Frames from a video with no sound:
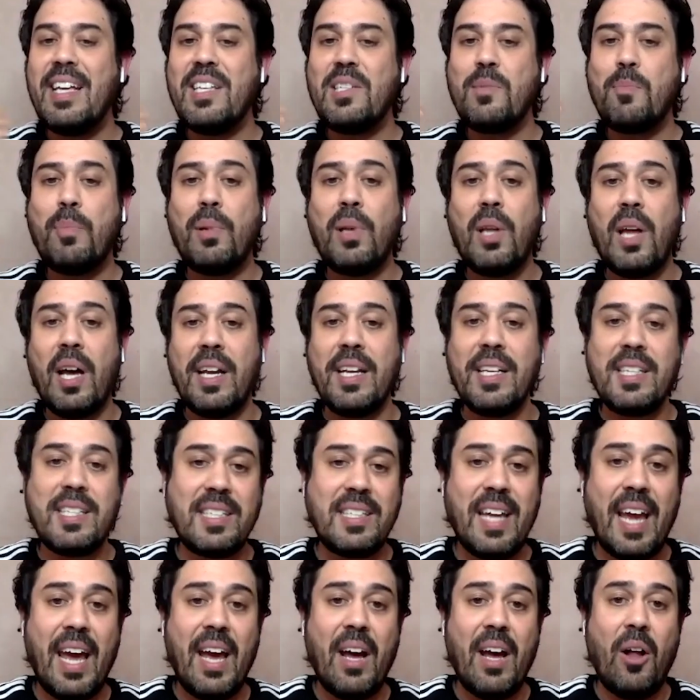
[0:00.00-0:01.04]
His blood is
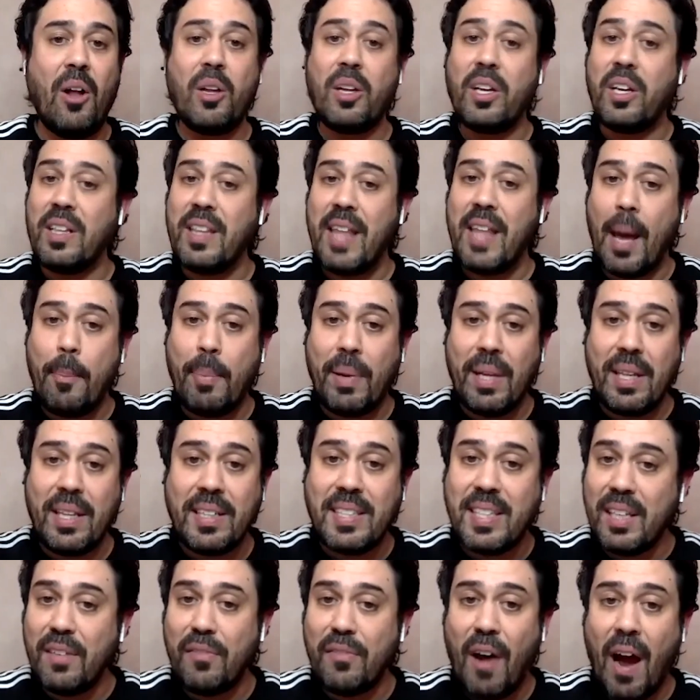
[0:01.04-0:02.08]
stale. Could that be
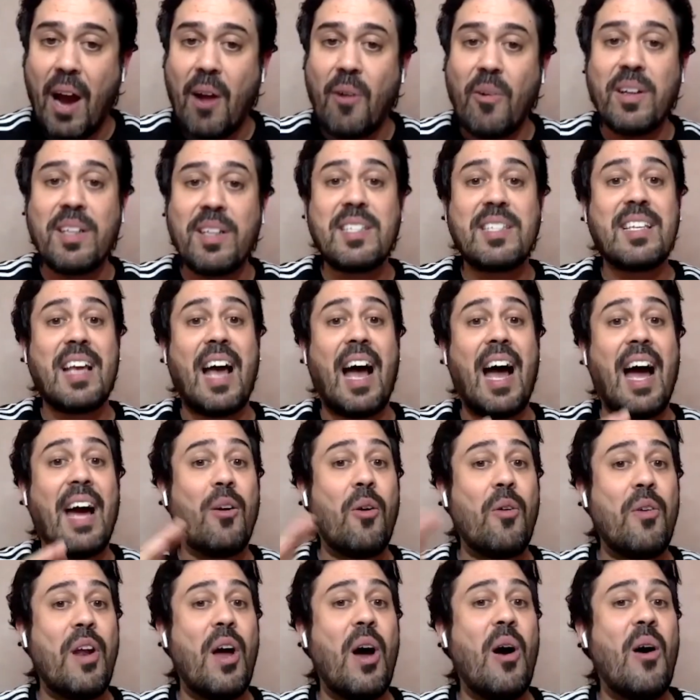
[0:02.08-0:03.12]
the T virus? I
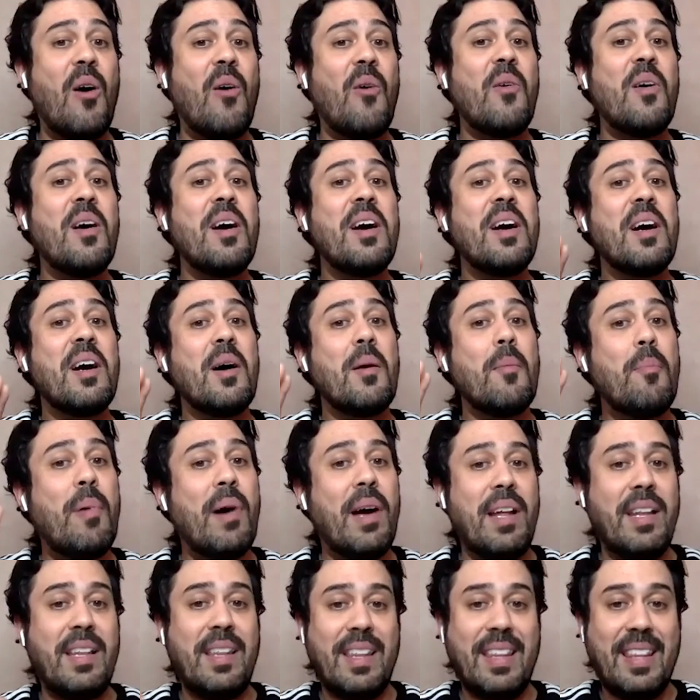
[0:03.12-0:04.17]
don't know,
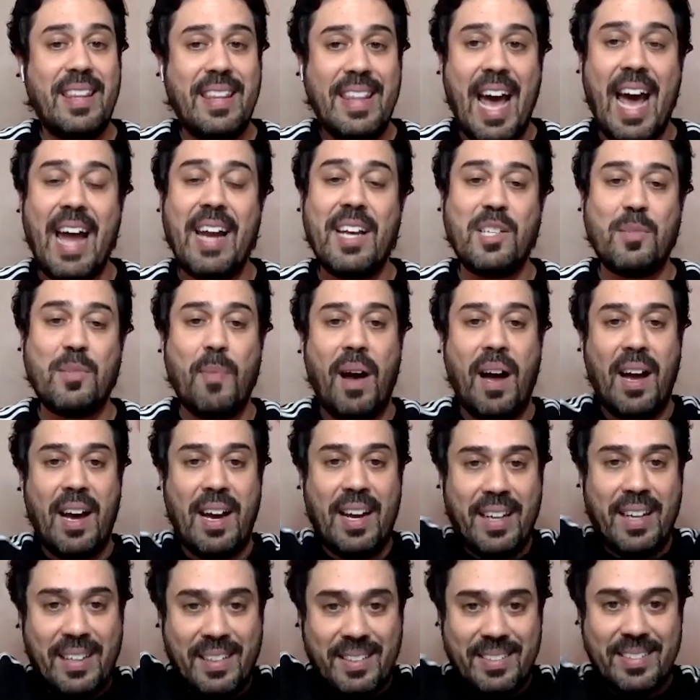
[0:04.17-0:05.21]
but that is
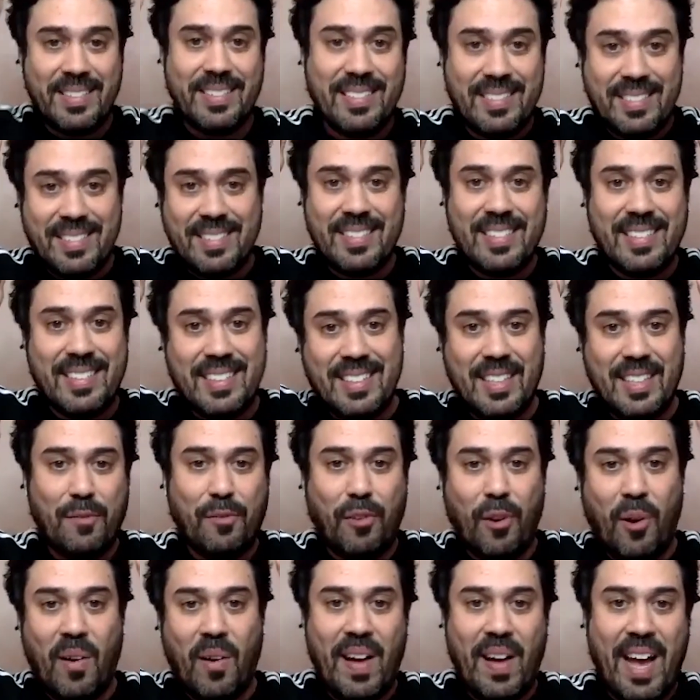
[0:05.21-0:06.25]
my
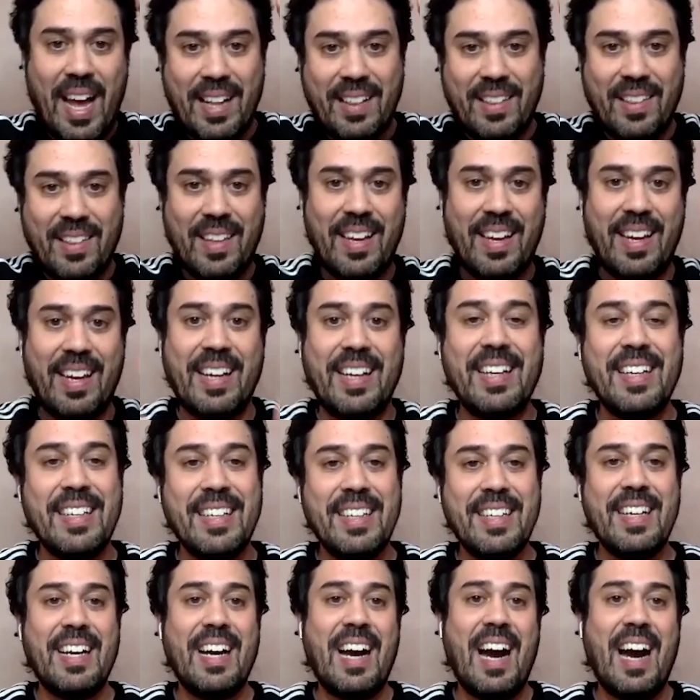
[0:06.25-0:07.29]
tinfoil hat thing.
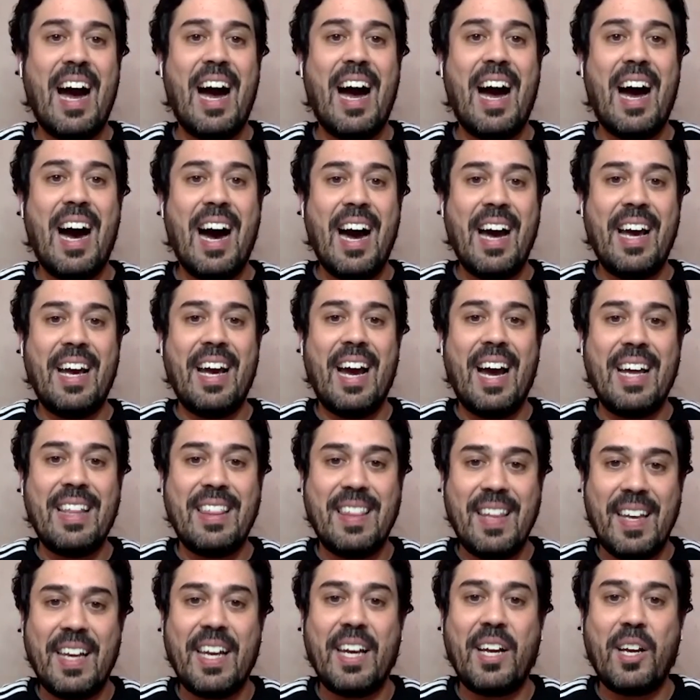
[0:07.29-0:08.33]
I
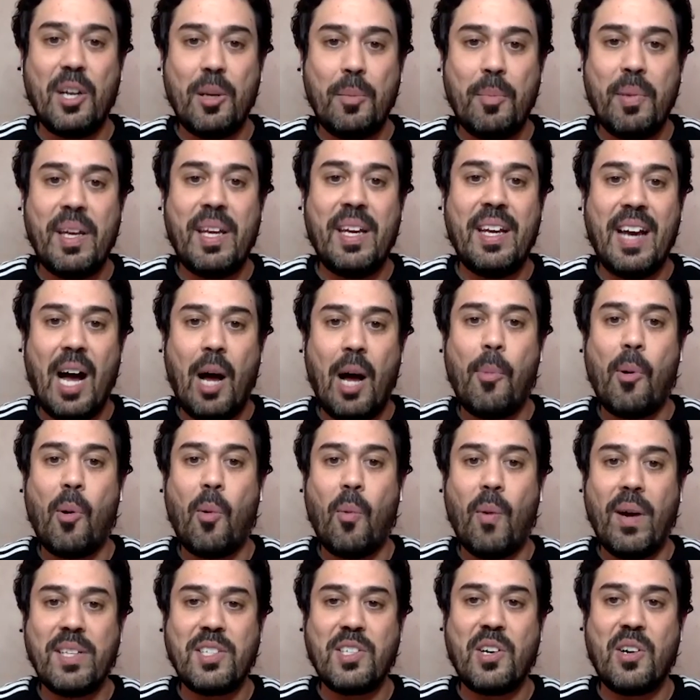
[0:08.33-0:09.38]
think it could be
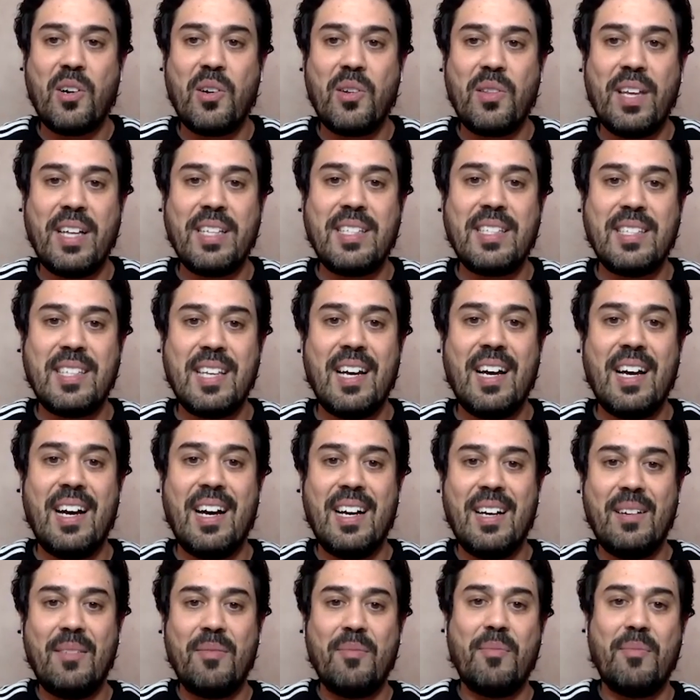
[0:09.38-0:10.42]
Albert Wesker that's
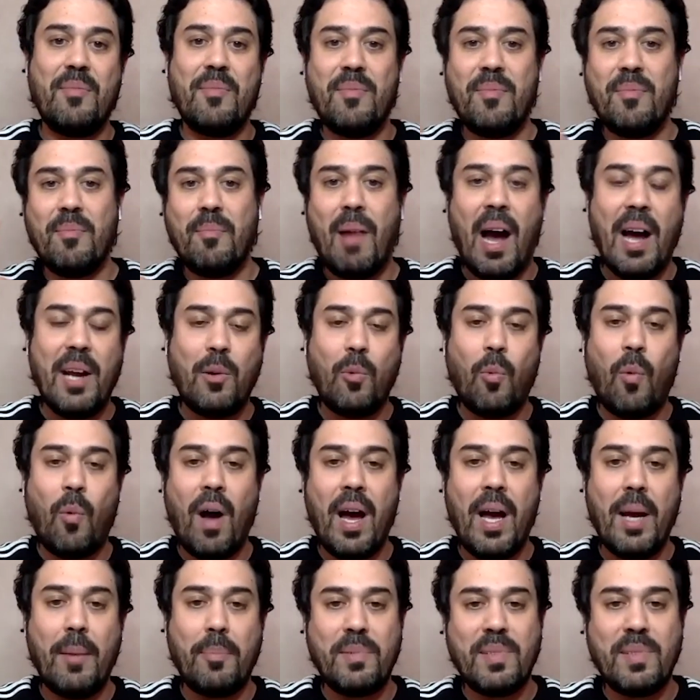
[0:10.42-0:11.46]
mind
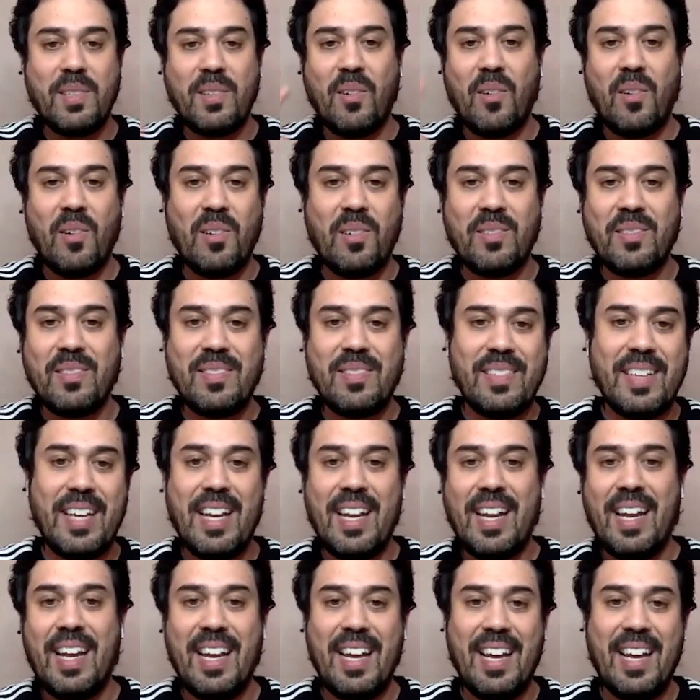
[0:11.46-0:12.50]
wiped or
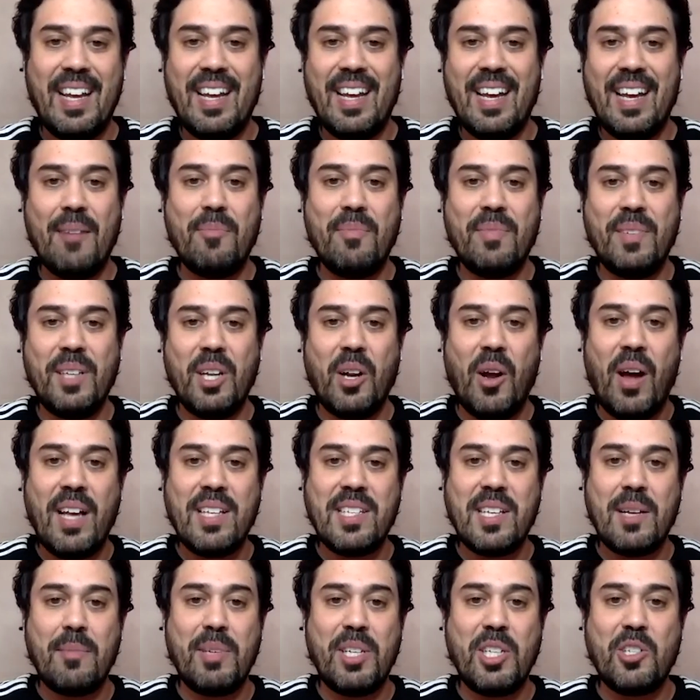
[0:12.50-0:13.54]

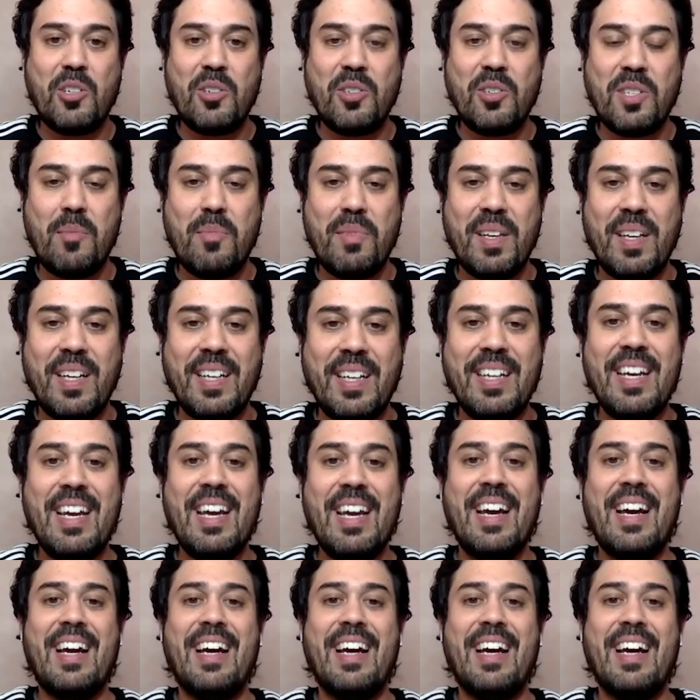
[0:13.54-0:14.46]
has amnesia or something.